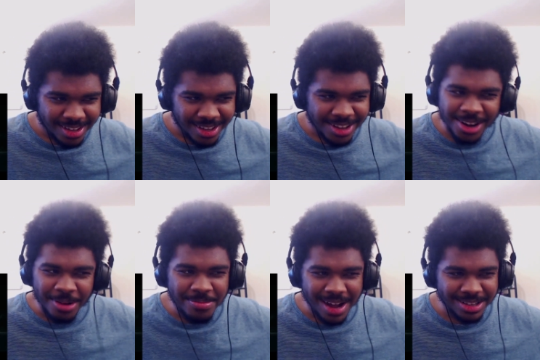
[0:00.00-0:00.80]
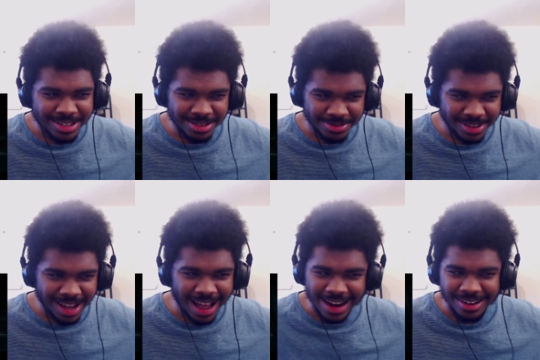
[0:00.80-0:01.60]
come back or something.
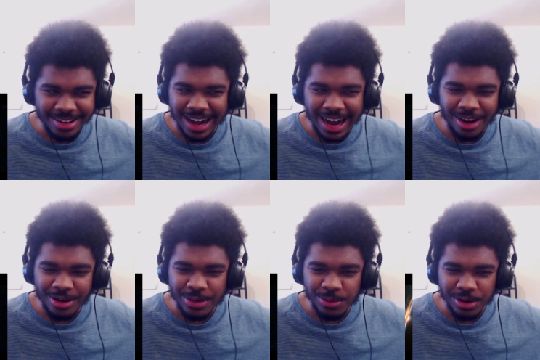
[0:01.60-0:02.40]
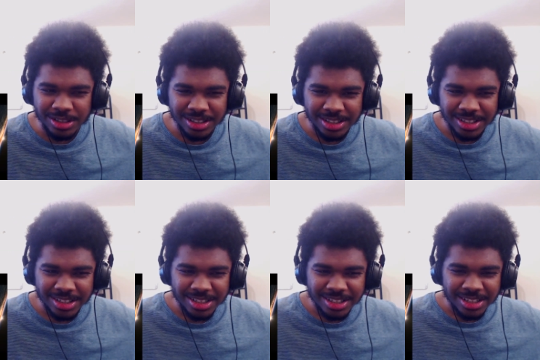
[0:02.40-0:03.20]
I, I don't know how he would,
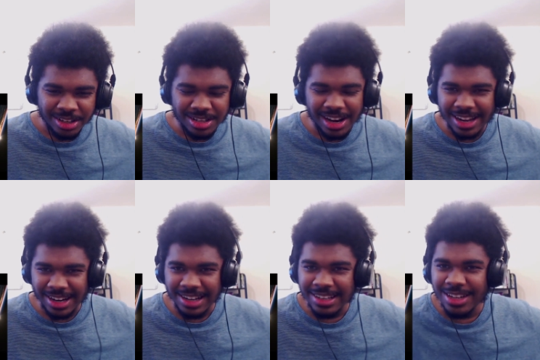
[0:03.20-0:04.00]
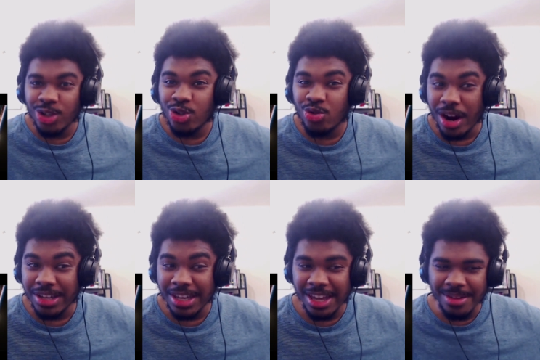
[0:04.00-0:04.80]
because the lightning didn't strike
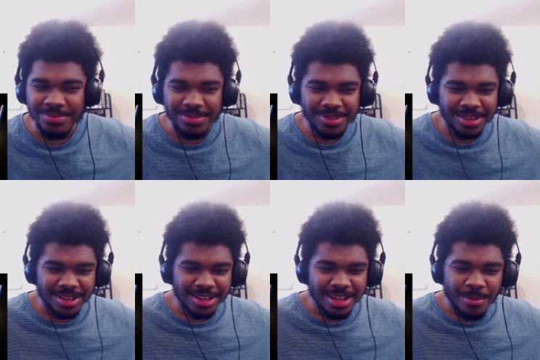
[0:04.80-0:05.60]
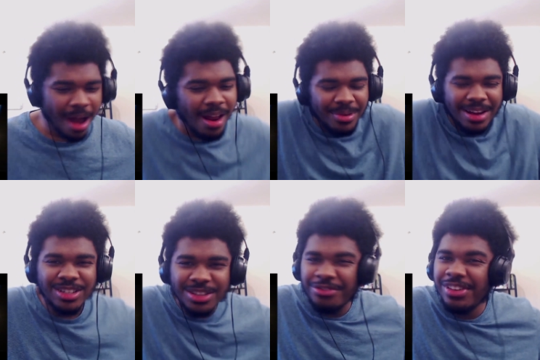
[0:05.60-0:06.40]
him. I, well, that's
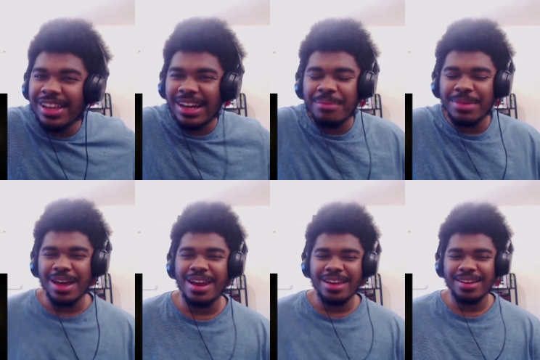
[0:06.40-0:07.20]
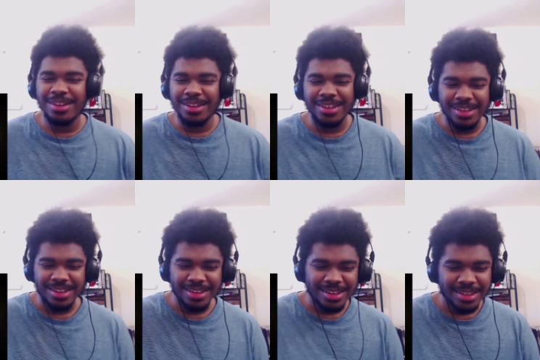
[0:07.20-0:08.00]
just the feeling I'm getting. The
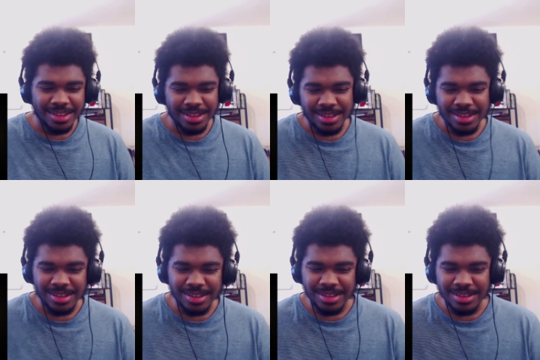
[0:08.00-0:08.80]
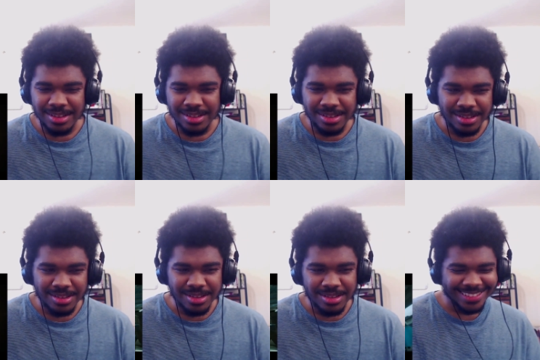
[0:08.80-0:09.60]
lightning's continuing out across the
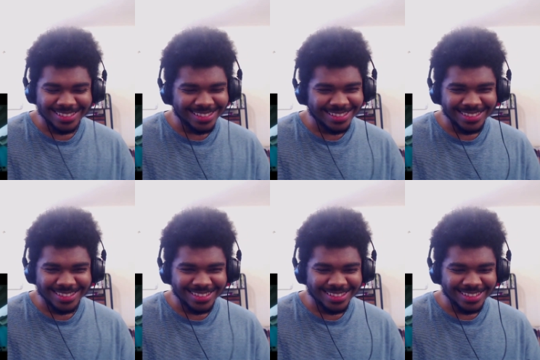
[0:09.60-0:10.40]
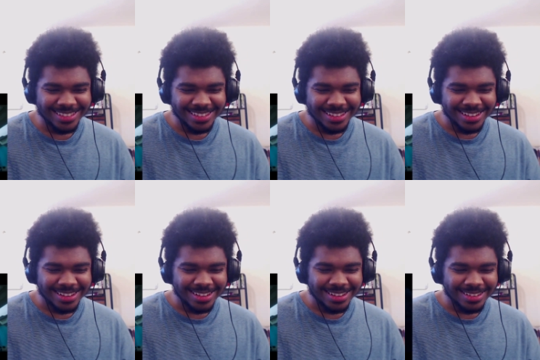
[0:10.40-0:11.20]
ocean. See you there. Uh,
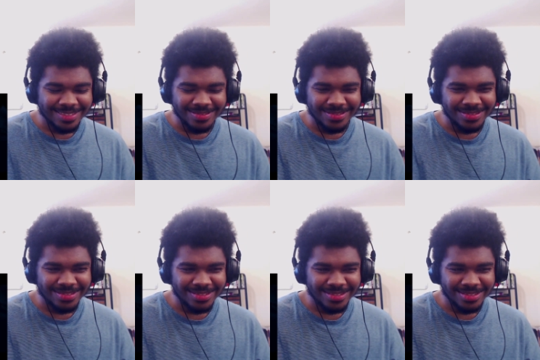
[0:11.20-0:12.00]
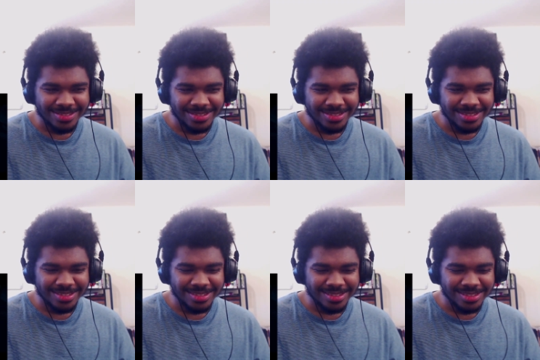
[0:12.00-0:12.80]
oh, doctor, it's really not
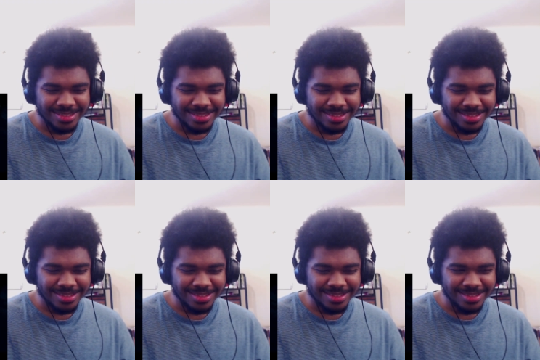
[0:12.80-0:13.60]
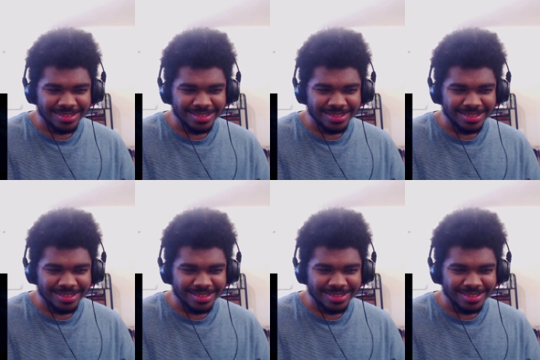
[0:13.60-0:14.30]
necessary. I'm that... coming. I'll be there